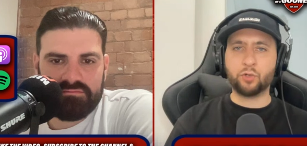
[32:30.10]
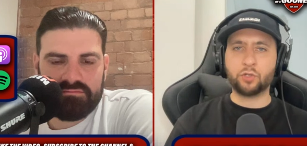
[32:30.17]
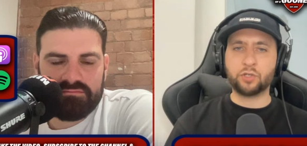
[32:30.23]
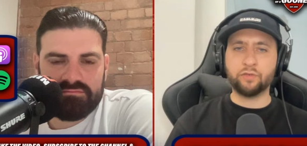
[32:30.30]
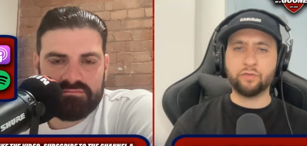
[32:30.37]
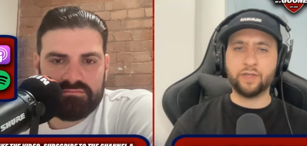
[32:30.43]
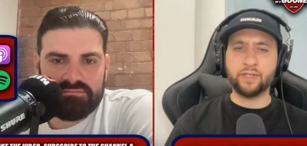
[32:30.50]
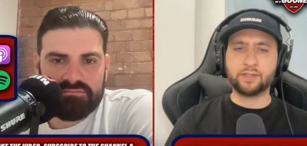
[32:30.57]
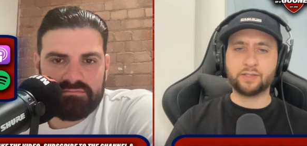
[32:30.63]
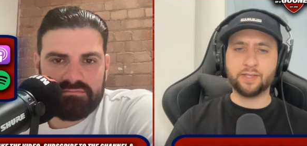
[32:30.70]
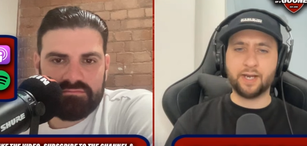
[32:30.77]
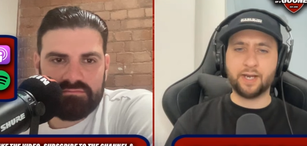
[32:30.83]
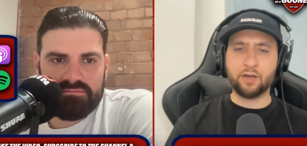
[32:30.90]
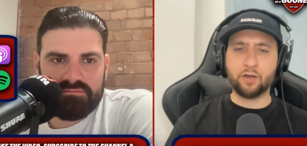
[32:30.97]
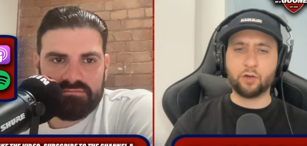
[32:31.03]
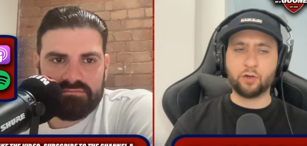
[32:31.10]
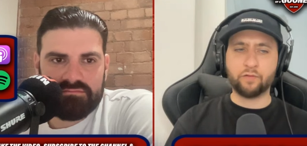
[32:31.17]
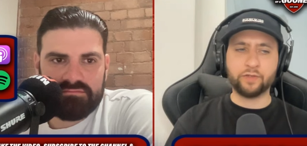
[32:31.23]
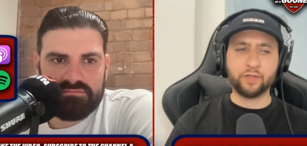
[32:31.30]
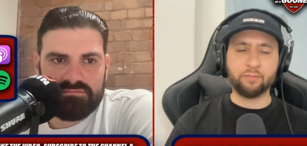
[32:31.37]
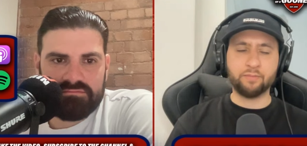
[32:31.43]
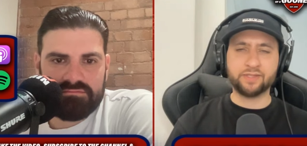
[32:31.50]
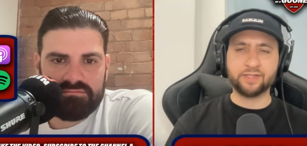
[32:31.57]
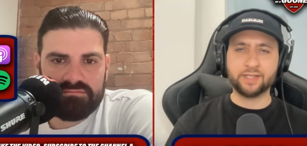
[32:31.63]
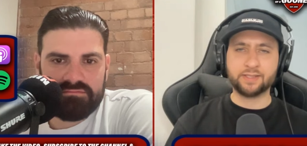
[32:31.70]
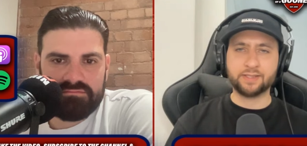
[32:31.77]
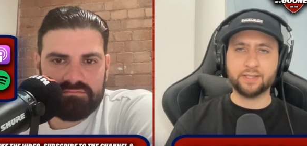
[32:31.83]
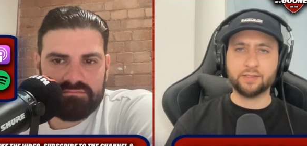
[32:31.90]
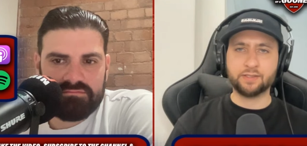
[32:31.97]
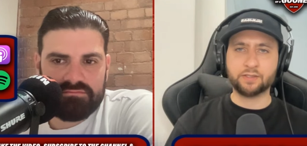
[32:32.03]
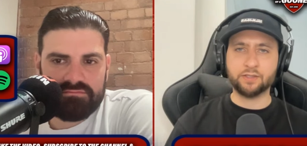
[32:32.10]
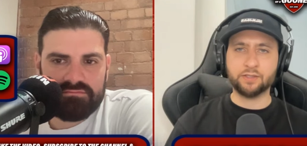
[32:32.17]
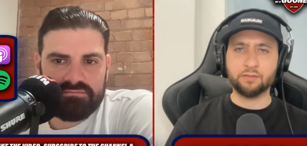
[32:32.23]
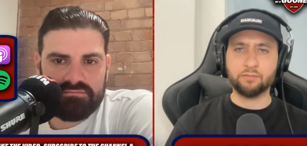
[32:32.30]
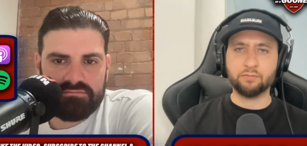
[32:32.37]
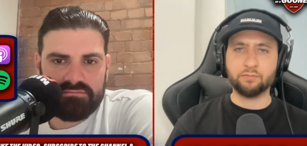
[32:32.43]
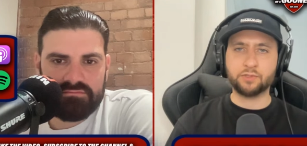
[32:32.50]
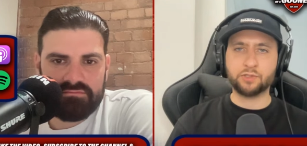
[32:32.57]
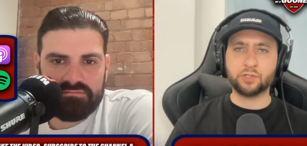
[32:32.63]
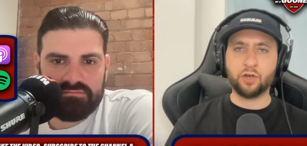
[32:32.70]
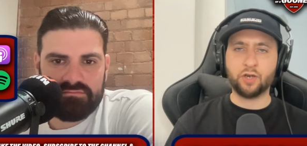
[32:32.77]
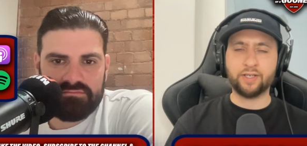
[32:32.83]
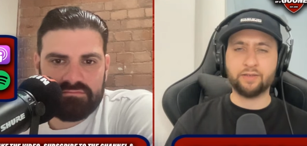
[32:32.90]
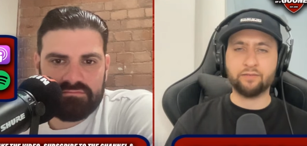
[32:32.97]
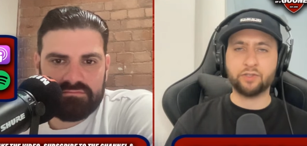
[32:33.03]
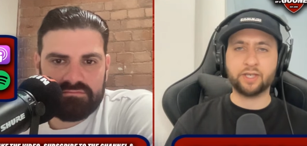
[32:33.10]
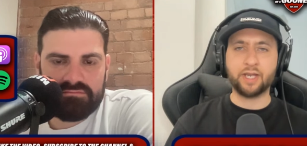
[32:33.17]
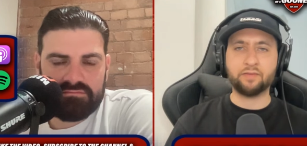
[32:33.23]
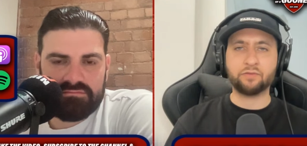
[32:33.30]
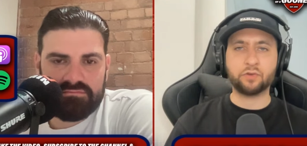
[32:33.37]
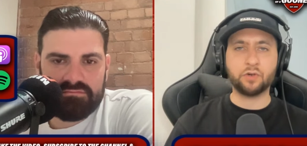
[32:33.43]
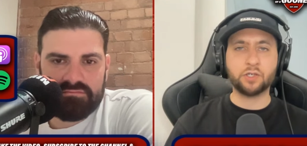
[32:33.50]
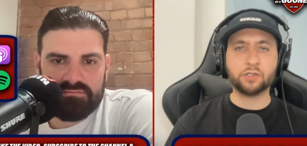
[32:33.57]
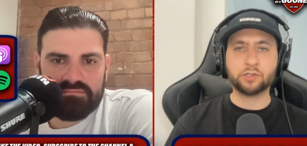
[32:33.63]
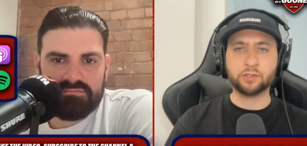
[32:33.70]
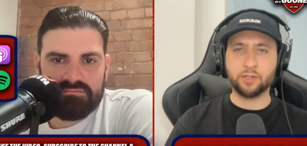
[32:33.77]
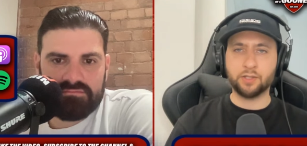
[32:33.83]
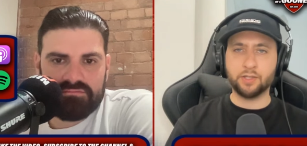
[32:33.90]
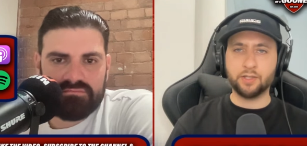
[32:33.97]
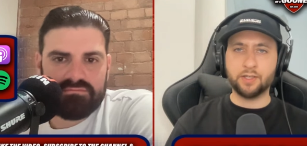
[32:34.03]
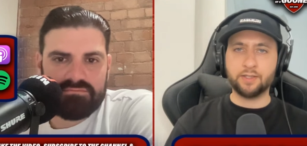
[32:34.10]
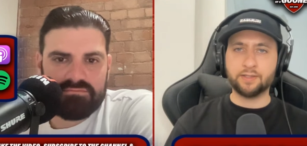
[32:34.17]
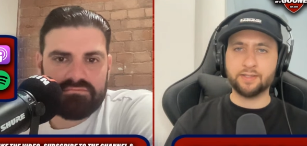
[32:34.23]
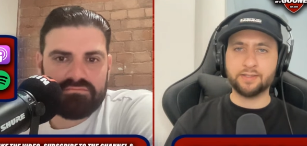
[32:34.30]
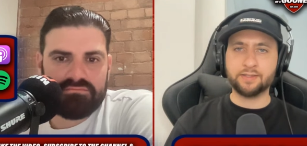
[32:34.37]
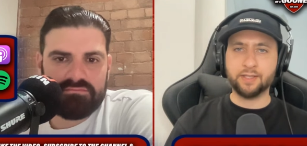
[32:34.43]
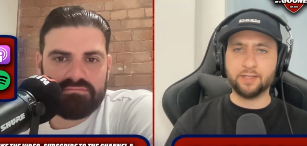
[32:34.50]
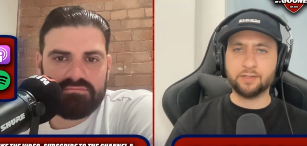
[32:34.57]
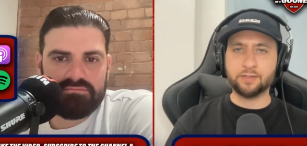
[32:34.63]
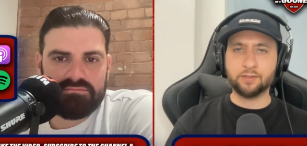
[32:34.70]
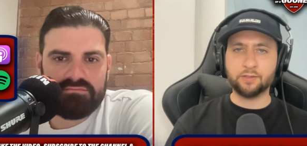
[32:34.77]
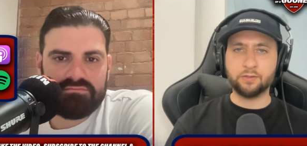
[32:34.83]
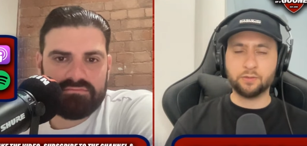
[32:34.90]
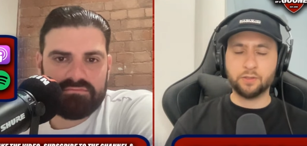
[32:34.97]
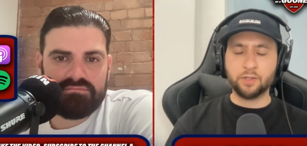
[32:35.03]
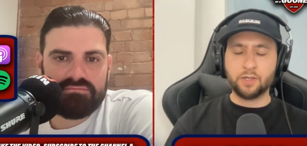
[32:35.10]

Speaker 1: convinced that our other number sixes can start in every game for us this season.